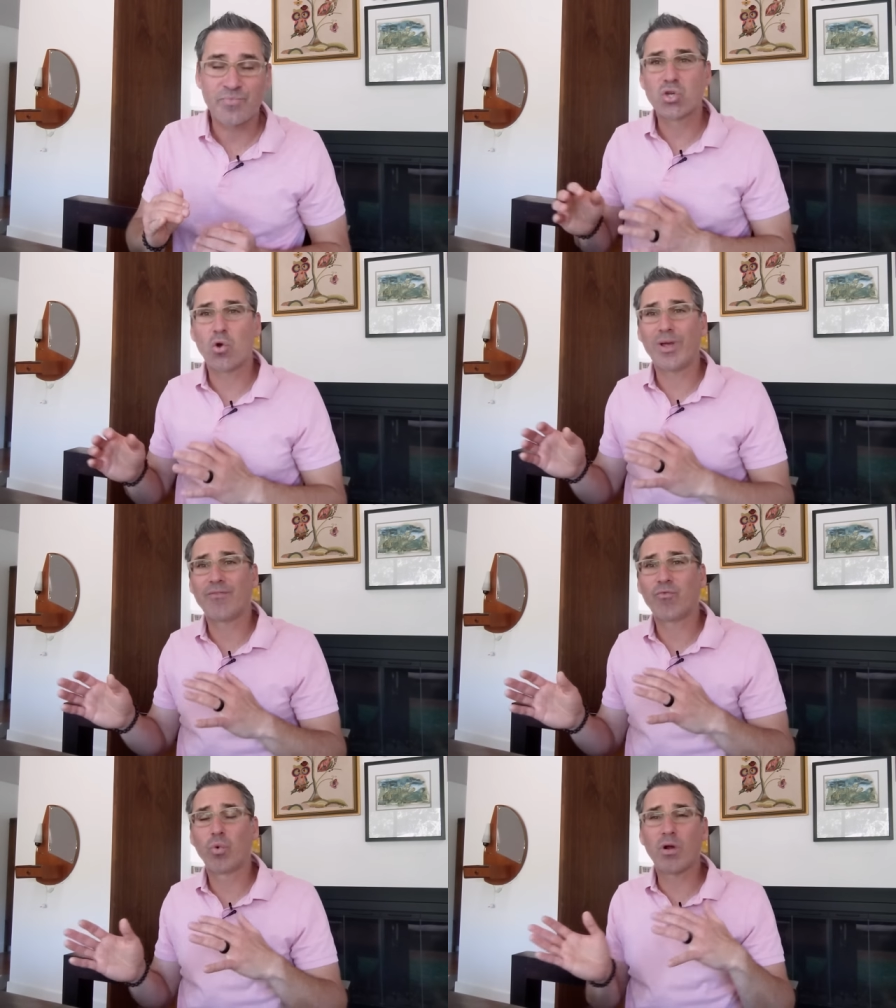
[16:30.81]
So
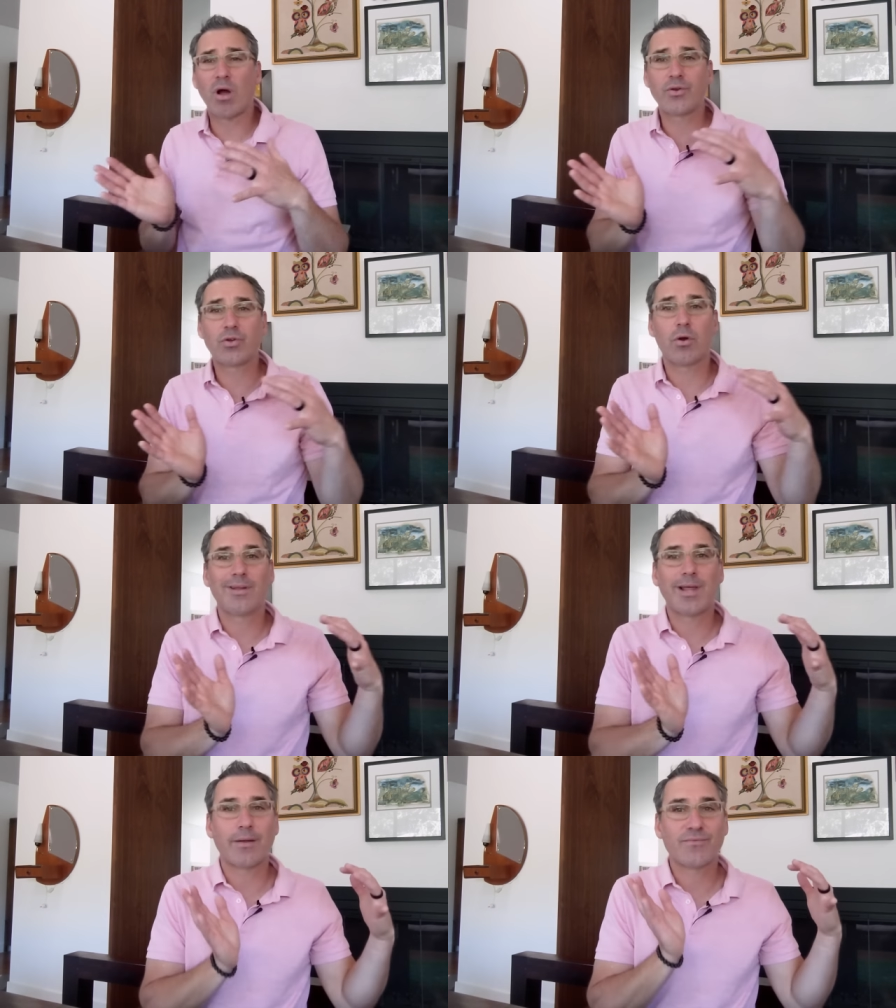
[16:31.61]
if we're under a
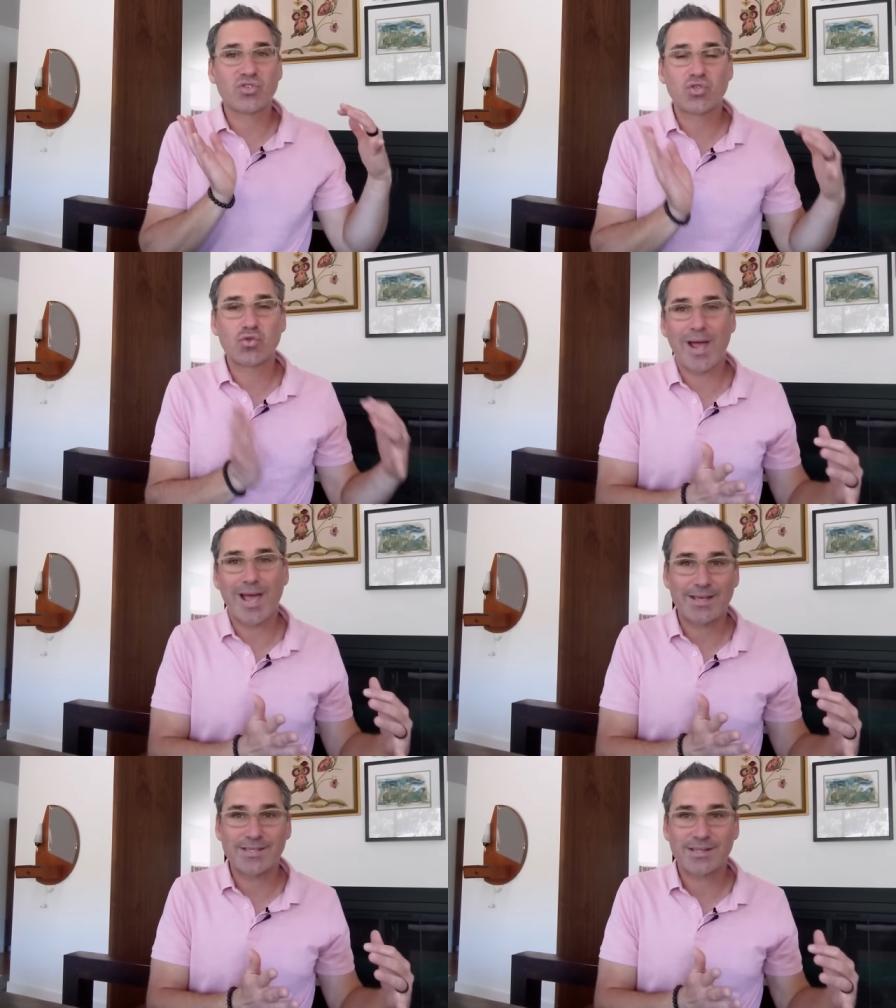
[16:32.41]
lot of
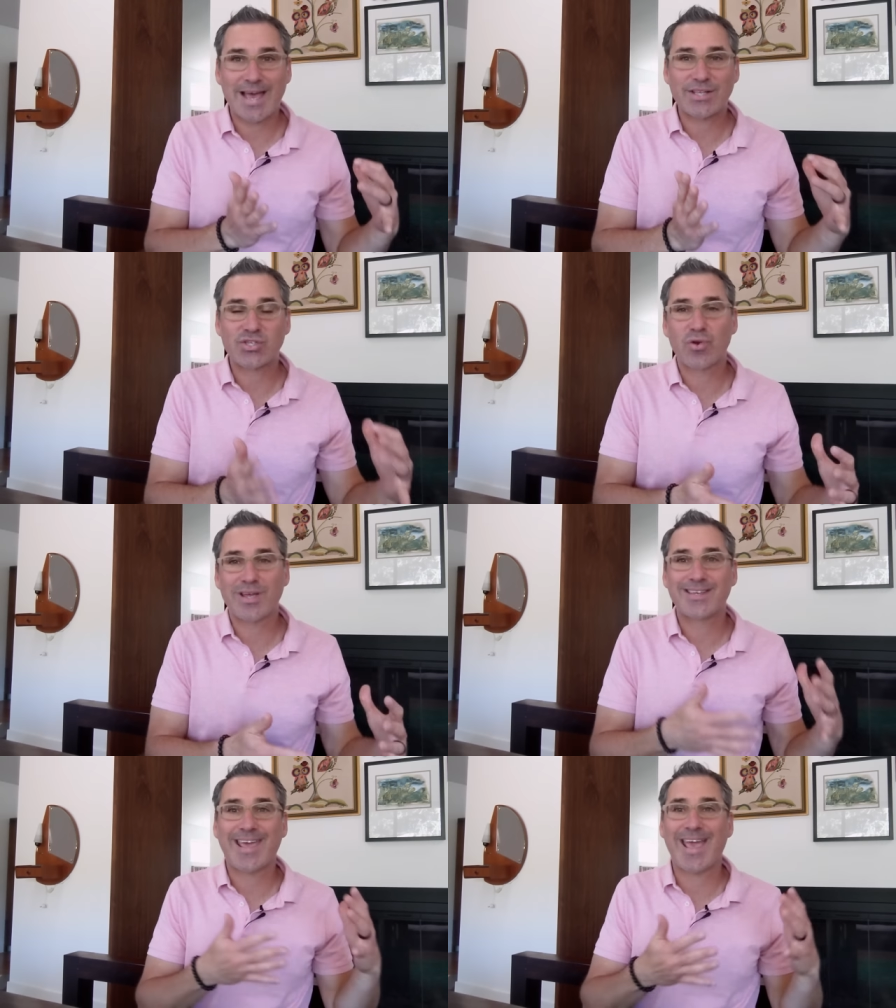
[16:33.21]
stress, that
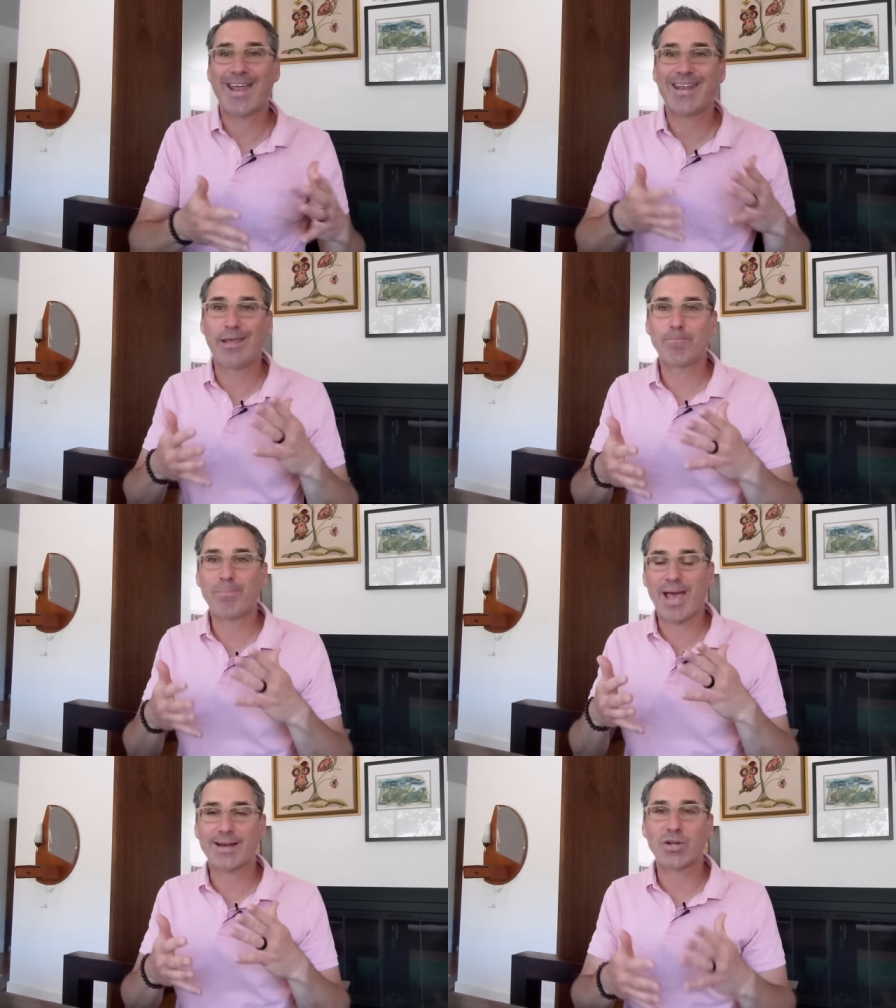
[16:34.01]
stress can
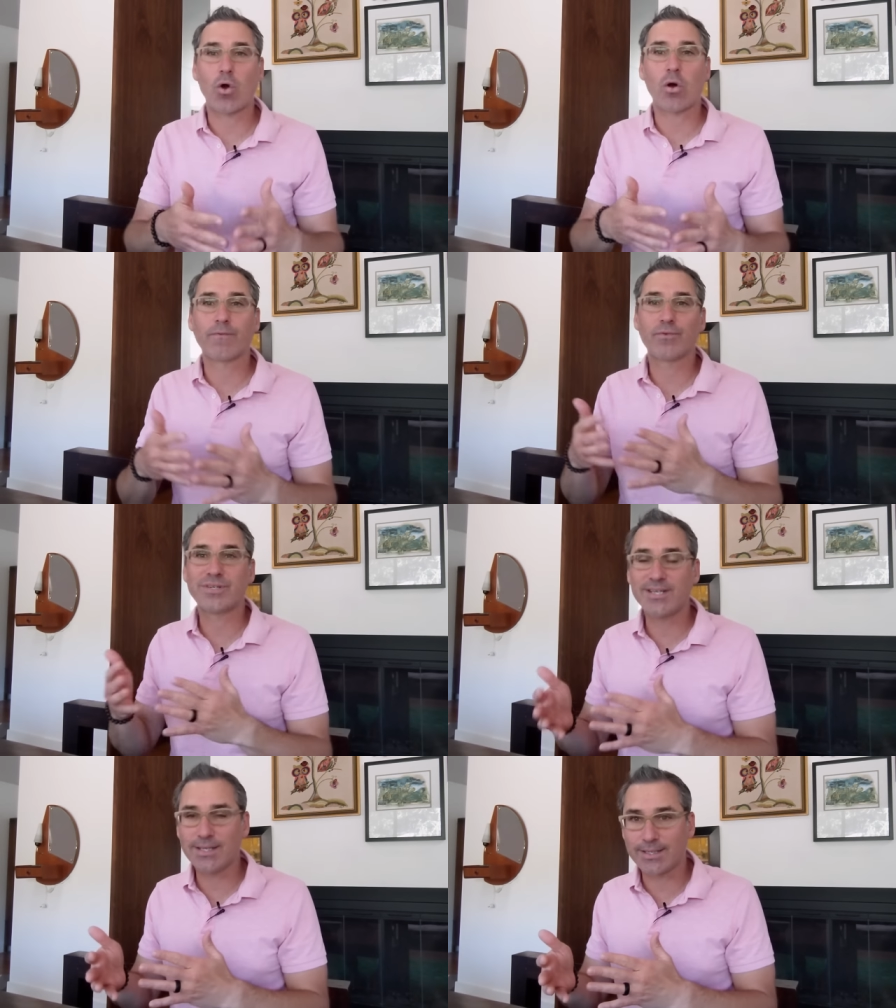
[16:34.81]
impact our
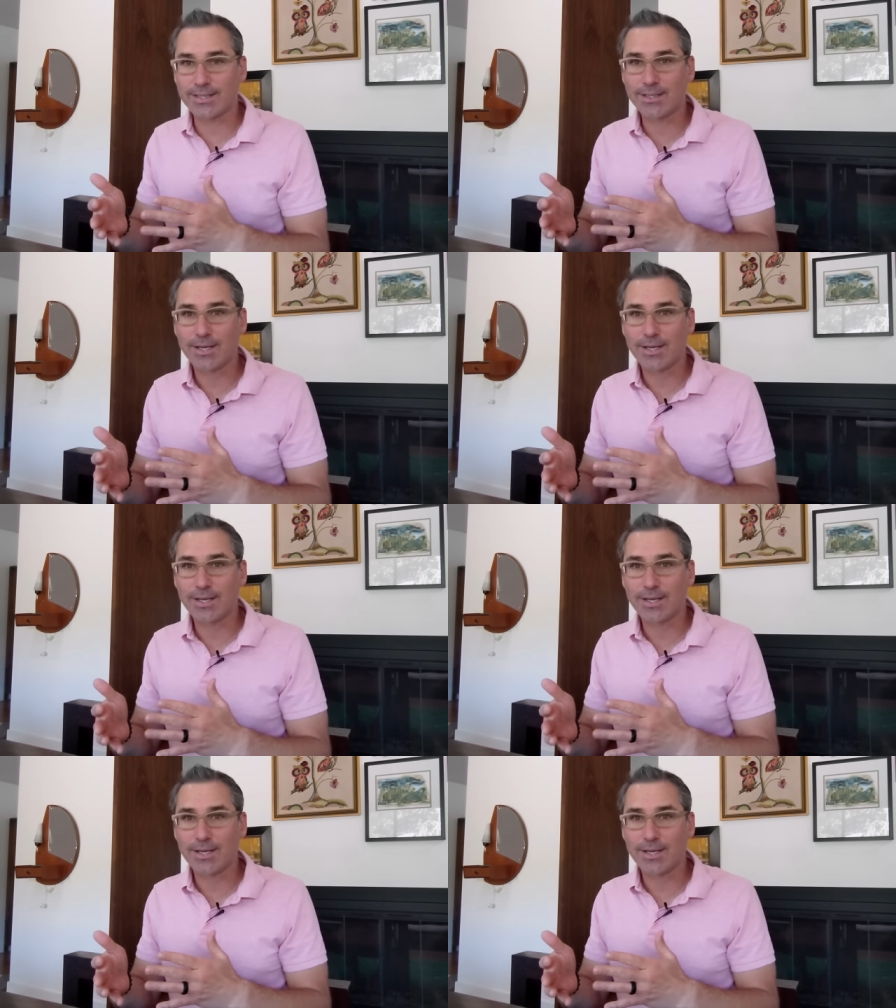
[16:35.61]
fertility.